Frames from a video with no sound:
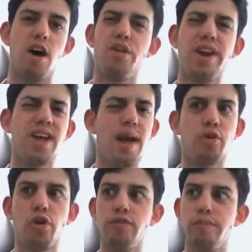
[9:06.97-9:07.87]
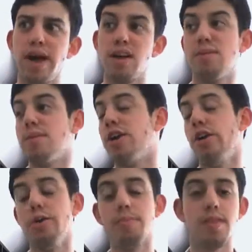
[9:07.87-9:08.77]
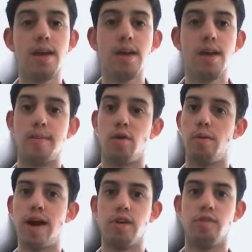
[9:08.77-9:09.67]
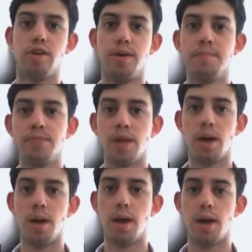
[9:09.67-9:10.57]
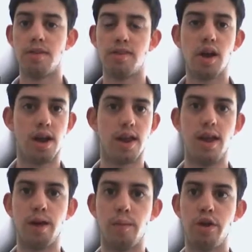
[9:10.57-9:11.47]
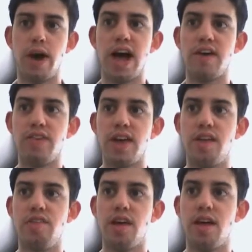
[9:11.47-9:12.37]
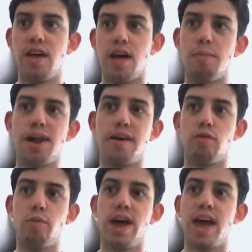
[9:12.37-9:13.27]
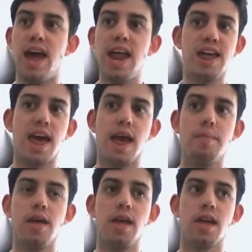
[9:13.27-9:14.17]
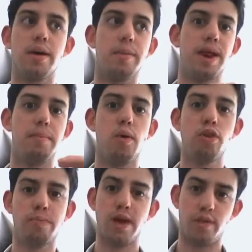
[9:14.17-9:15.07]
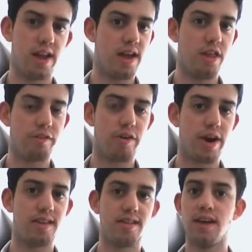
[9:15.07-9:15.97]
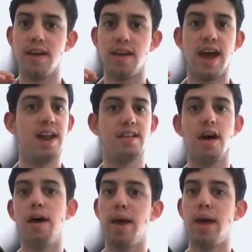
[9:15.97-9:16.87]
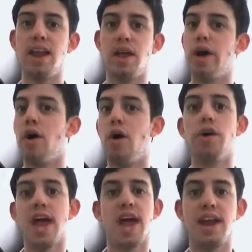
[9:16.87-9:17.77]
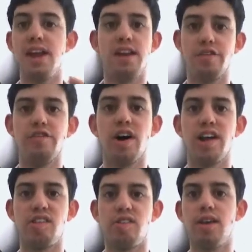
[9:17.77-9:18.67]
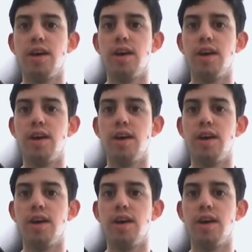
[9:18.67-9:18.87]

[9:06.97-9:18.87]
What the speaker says: Are there any games only for Mac? I don't know. I'm not a Mac user. Suddenly, what you have is a platform where any game can be played multiplayer with any other friends, anytime, anywhere, on any device.